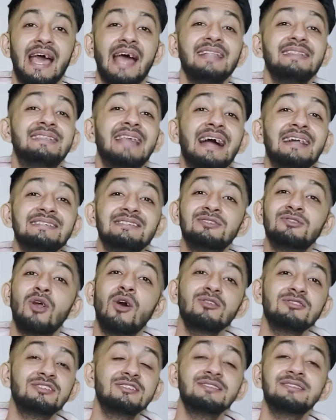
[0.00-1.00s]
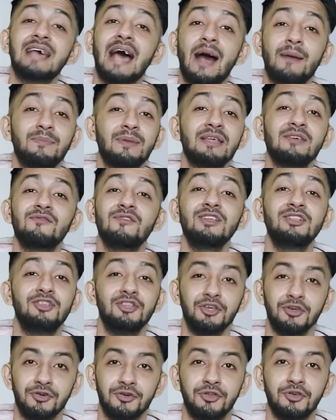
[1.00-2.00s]
And that's not just happening with
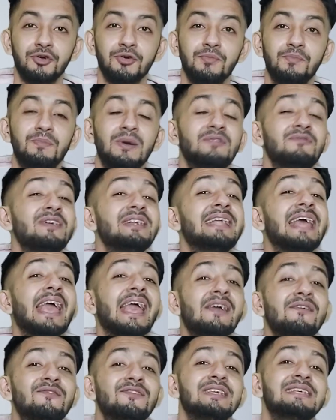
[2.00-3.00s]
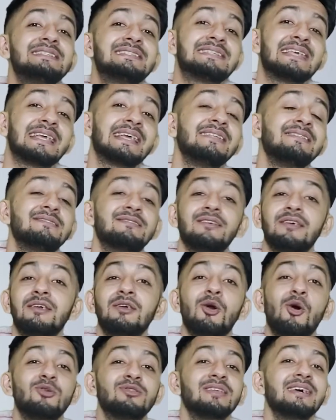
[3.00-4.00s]
YouTube, but with every single thing
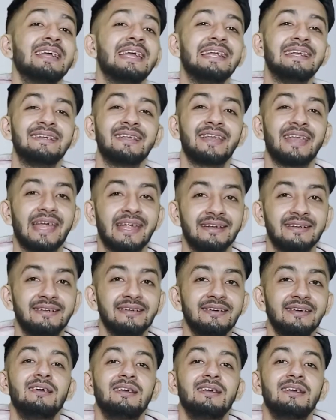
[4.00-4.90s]
on the internet.